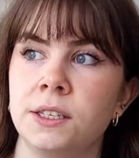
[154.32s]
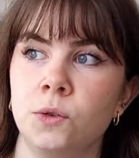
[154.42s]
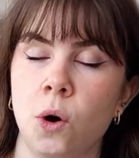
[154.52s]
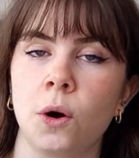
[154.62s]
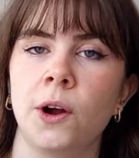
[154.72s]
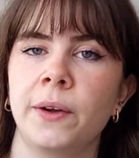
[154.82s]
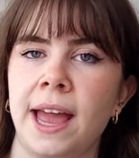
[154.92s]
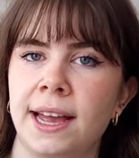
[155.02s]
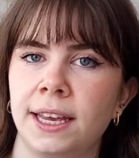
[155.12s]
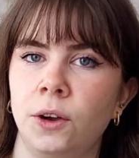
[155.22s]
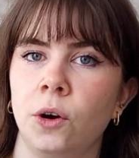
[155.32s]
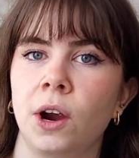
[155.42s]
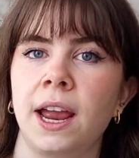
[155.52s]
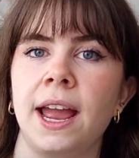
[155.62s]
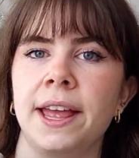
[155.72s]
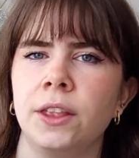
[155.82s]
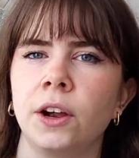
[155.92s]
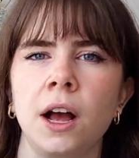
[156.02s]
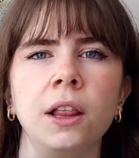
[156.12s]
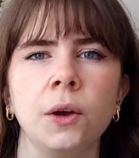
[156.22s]
is Noro Kaiagori in
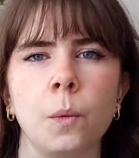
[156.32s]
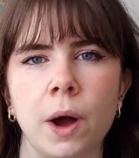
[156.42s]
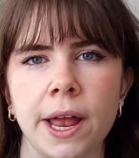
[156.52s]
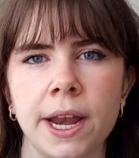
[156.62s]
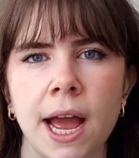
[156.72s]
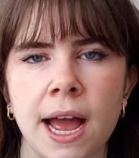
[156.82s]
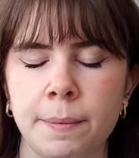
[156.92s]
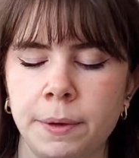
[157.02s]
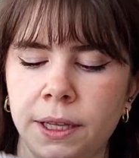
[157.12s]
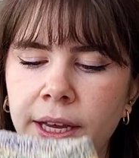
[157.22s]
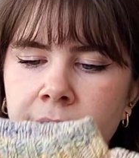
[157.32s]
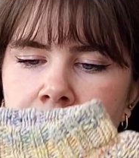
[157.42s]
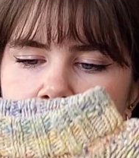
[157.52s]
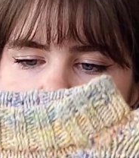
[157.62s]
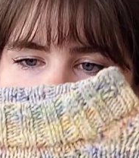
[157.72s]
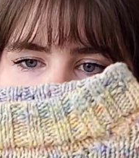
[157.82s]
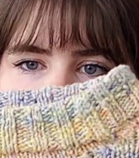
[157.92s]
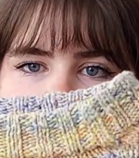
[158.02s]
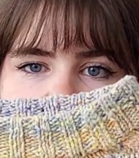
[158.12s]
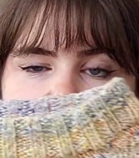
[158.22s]
their color 1, I believe.
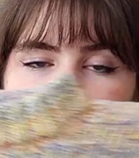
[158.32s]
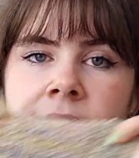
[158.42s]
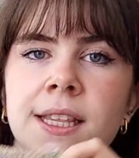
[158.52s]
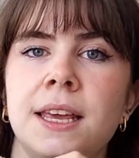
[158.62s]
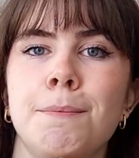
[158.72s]
And this is the